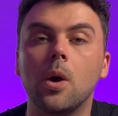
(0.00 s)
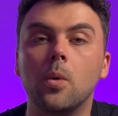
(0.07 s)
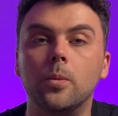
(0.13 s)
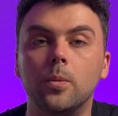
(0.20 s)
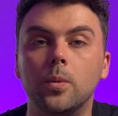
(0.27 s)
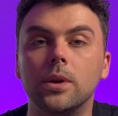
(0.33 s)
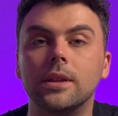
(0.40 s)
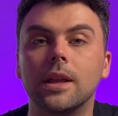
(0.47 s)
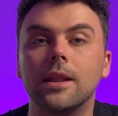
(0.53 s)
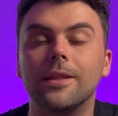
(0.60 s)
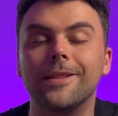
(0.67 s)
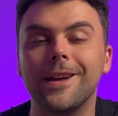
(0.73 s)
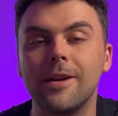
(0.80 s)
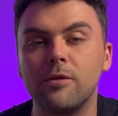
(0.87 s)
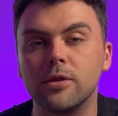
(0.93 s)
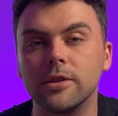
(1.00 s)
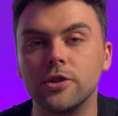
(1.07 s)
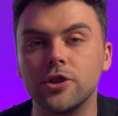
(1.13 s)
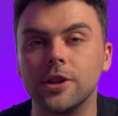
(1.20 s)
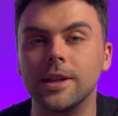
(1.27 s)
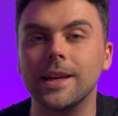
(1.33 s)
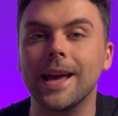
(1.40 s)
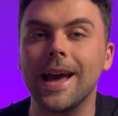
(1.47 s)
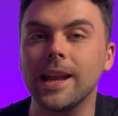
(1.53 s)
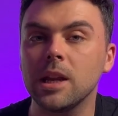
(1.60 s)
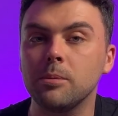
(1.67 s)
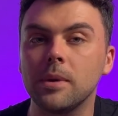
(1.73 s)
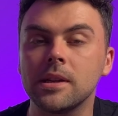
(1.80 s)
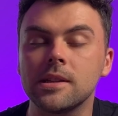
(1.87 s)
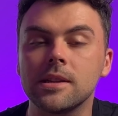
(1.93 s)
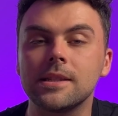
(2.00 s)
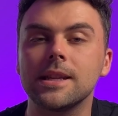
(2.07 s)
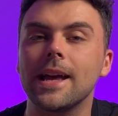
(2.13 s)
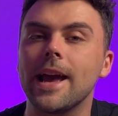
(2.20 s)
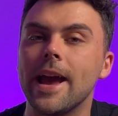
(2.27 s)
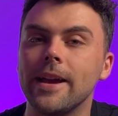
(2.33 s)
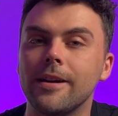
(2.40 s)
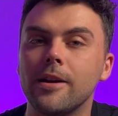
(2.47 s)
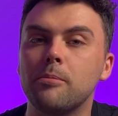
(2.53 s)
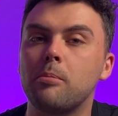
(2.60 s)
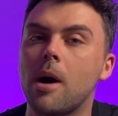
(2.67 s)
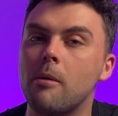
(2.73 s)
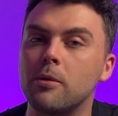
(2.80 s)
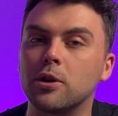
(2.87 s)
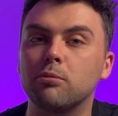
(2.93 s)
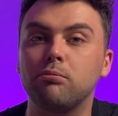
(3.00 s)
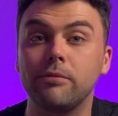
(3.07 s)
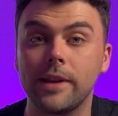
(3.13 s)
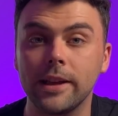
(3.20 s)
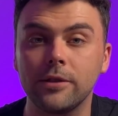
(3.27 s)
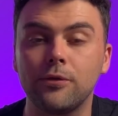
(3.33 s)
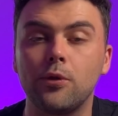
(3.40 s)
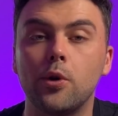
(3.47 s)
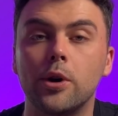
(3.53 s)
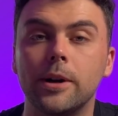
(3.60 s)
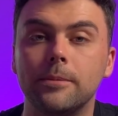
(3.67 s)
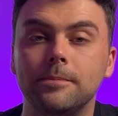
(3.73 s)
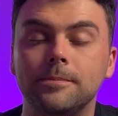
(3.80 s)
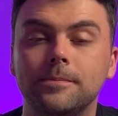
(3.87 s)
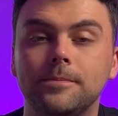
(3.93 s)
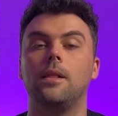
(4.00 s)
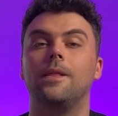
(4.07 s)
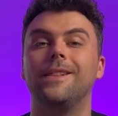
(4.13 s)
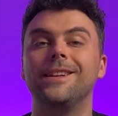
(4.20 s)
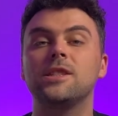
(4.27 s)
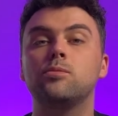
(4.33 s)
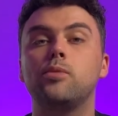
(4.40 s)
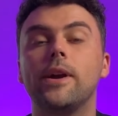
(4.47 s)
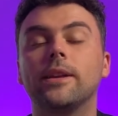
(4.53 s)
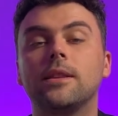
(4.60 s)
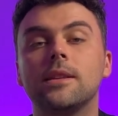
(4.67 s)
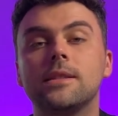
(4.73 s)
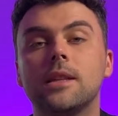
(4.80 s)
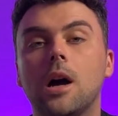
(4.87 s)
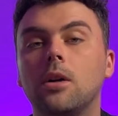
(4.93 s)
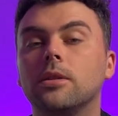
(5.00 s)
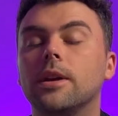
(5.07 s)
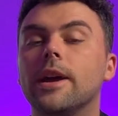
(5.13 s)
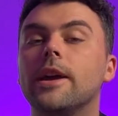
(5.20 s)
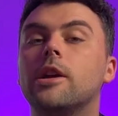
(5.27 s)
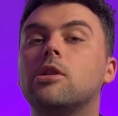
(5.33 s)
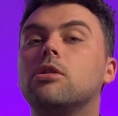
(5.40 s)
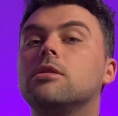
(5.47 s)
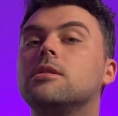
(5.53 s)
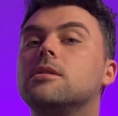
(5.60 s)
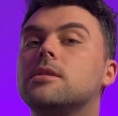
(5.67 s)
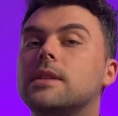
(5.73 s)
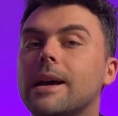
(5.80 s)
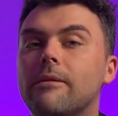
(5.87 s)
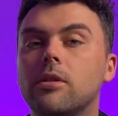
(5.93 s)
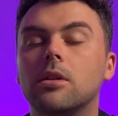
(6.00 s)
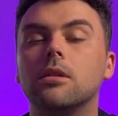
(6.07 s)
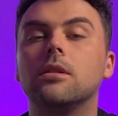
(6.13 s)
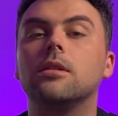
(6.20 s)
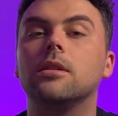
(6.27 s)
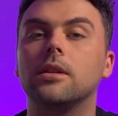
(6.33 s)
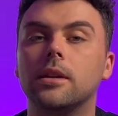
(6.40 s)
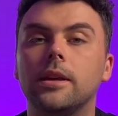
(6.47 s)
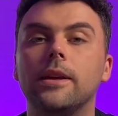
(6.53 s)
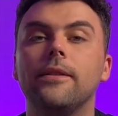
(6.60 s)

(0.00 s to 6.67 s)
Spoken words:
with leveraging AnyBiz's AI-powered platform. Let's break this down across several key